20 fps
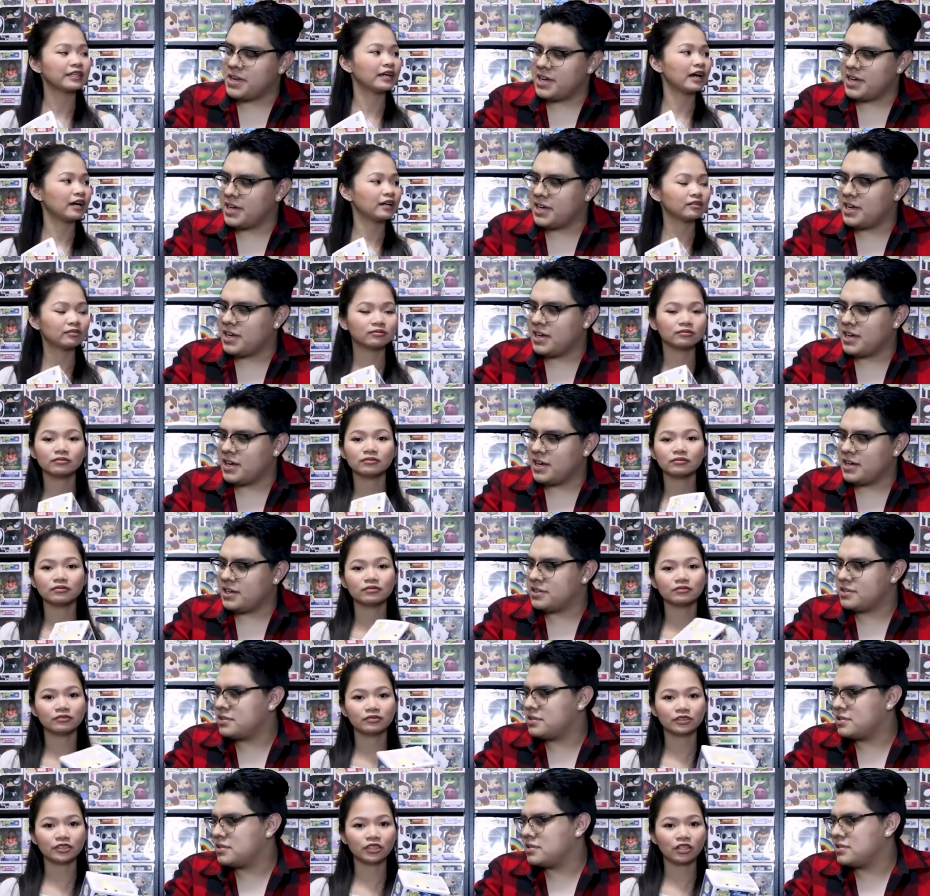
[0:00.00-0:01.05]
Speaker 1: Yeah, yeah, yeah,
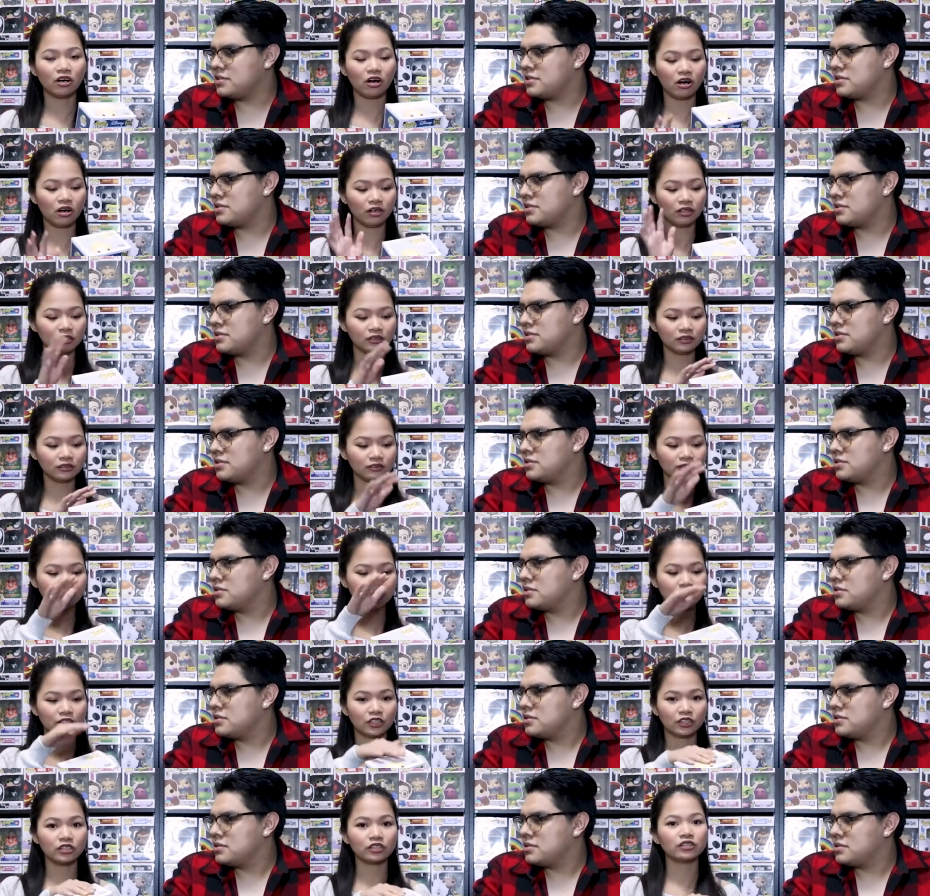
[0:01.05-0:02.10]
They're all
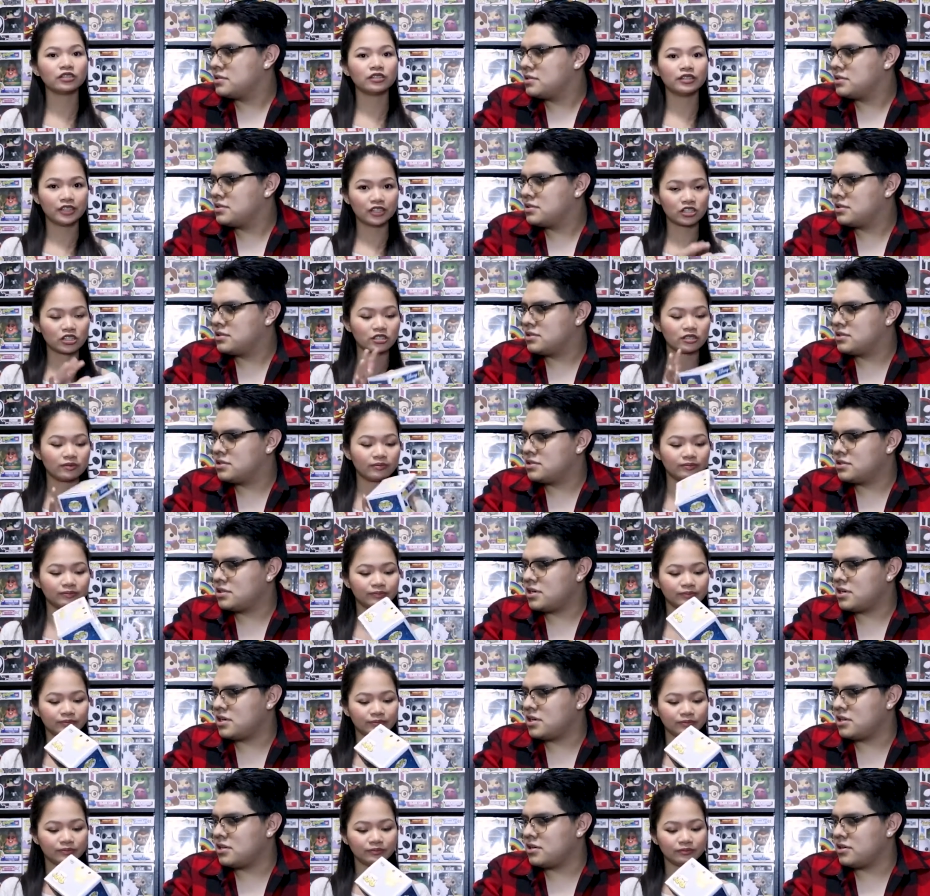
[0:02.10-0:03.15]
in good condition.
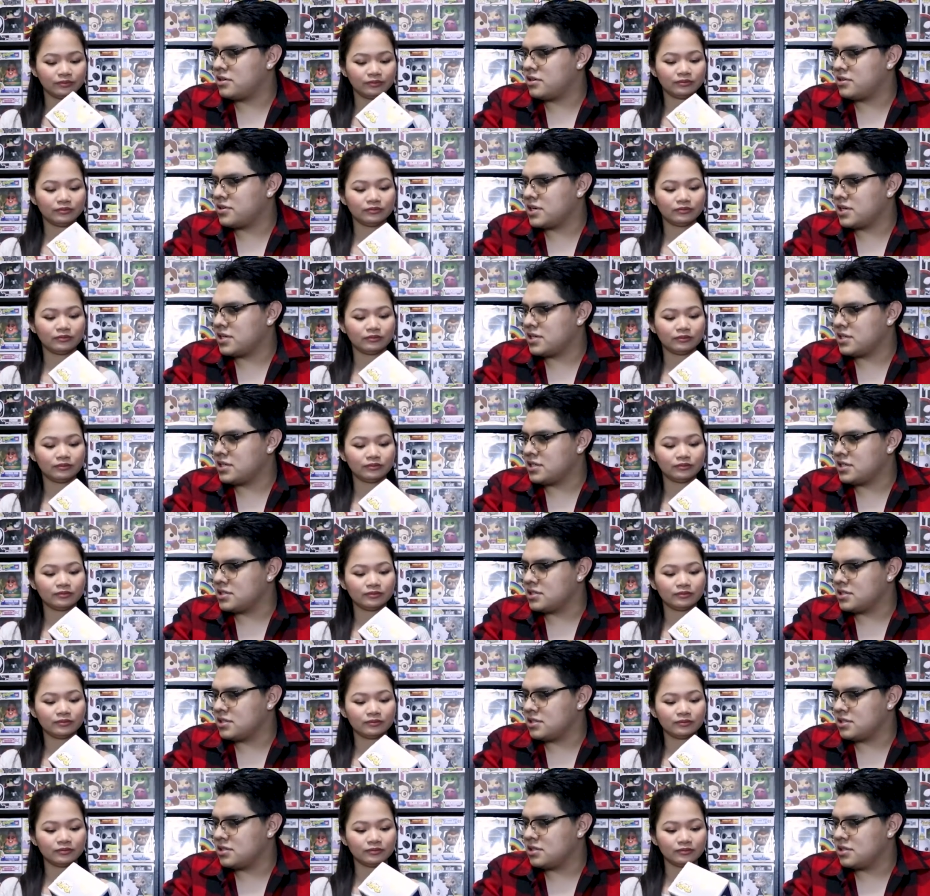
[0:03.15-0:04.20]
Speaker 2: Yeah, they're in great
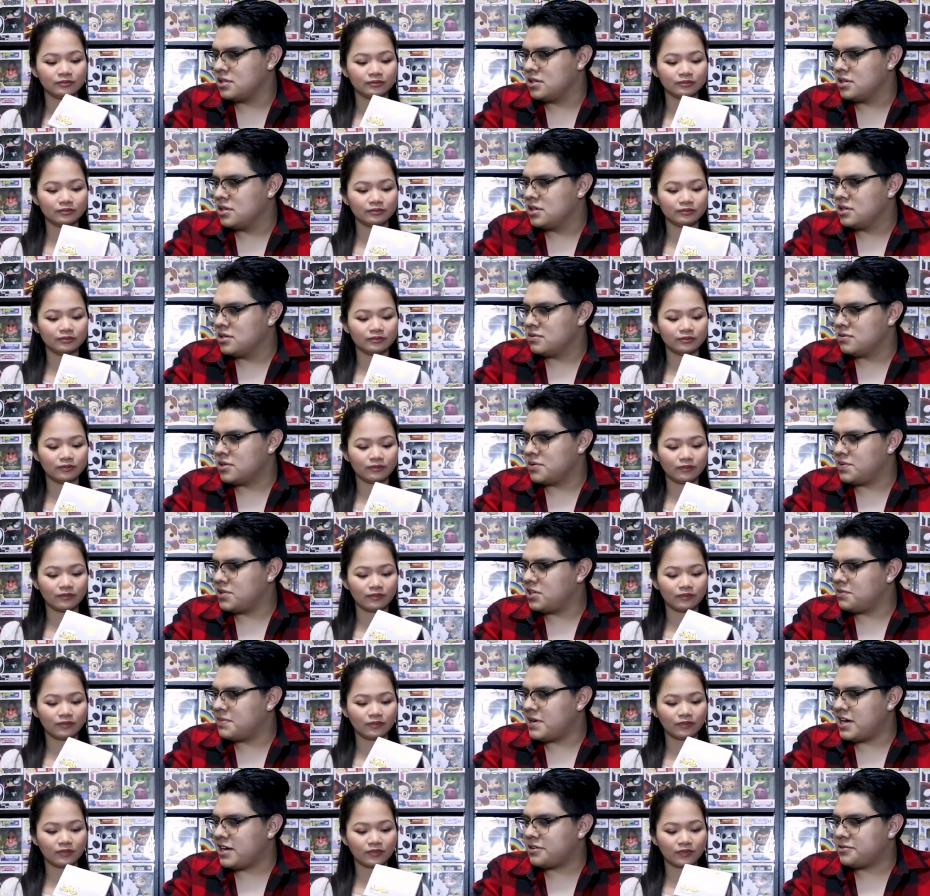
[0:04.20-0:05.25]
condition. Mm -hmm. What about
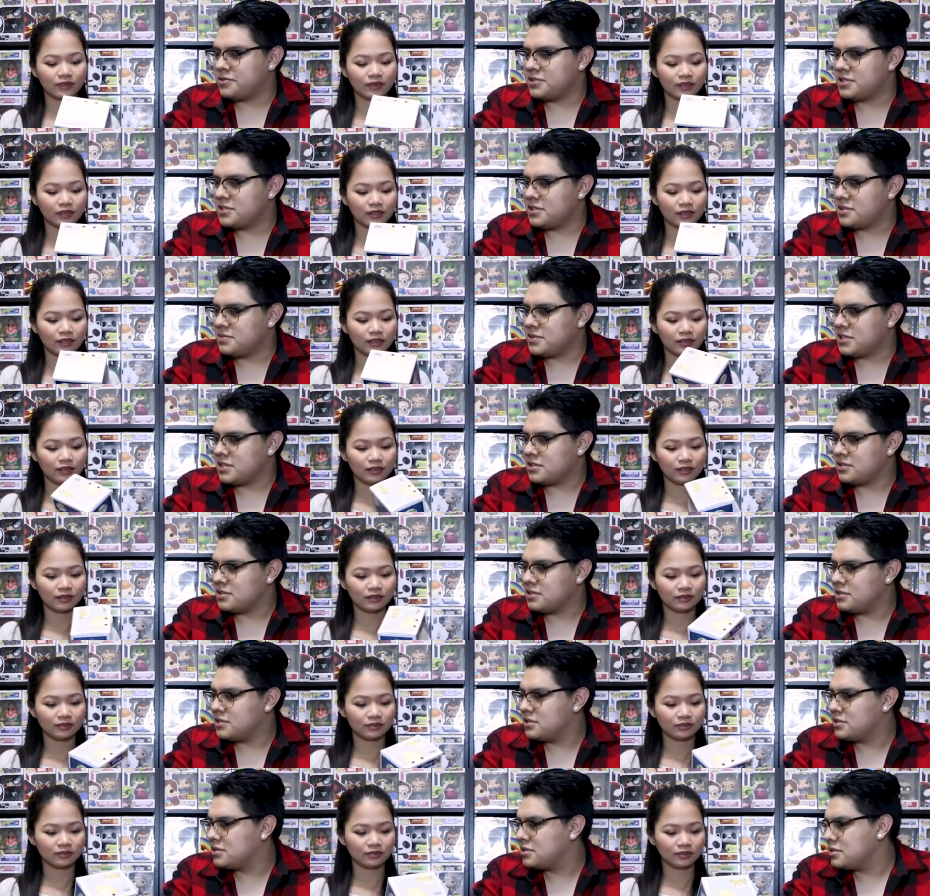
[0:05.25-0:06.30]
the back? What's in the back?
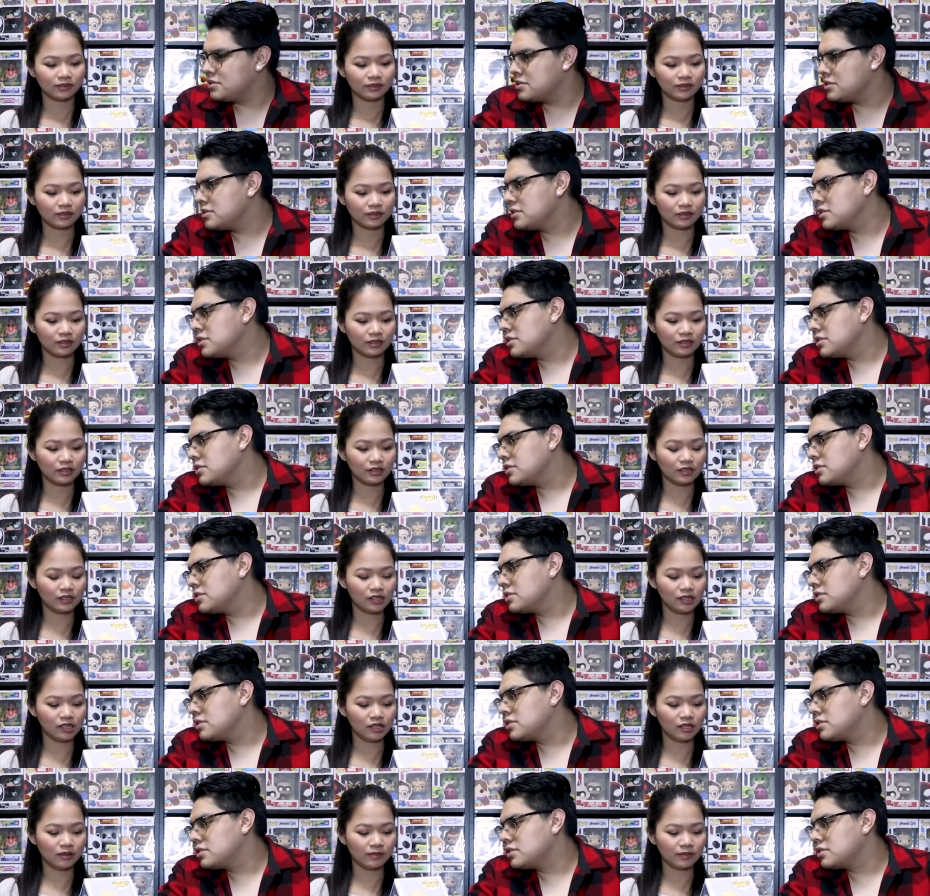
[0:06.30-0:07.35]

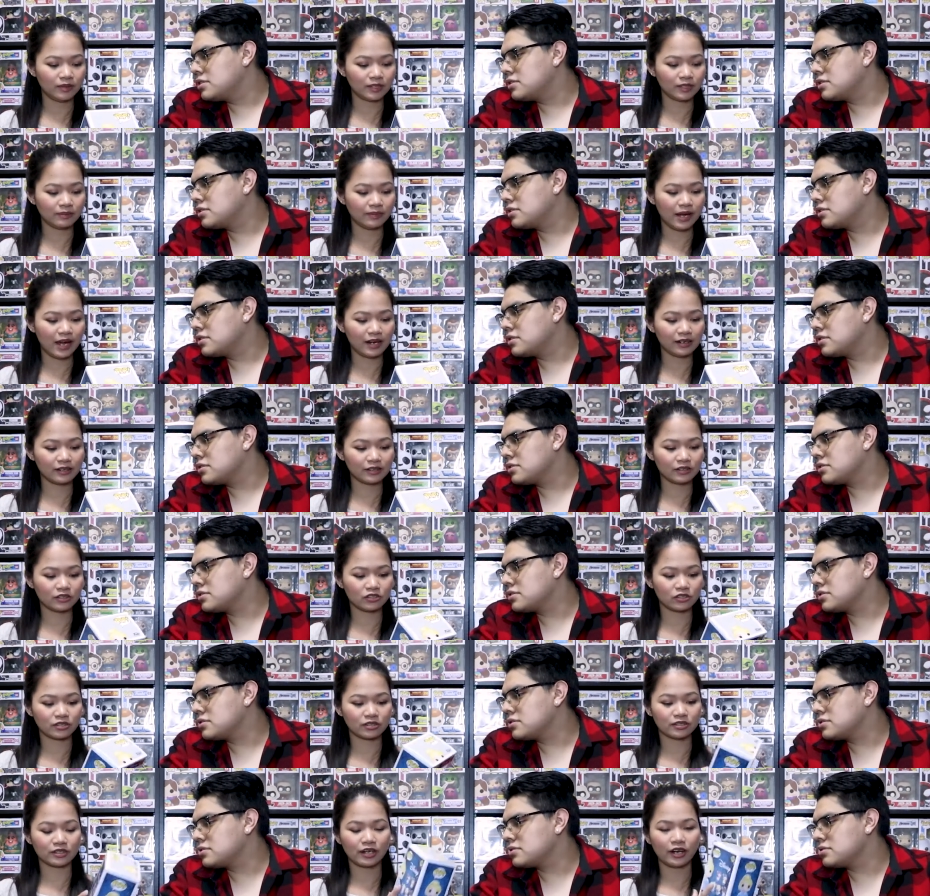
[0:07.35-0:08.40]
Speaker 1: Um, at the back it's
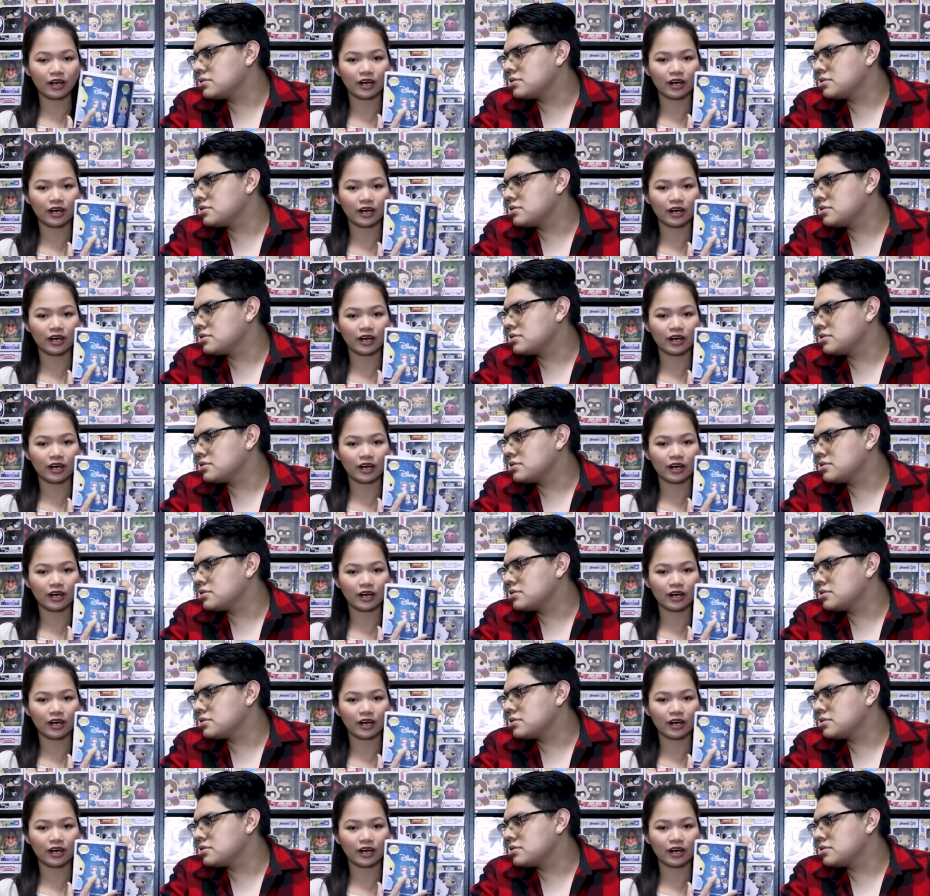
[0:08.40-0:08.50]
just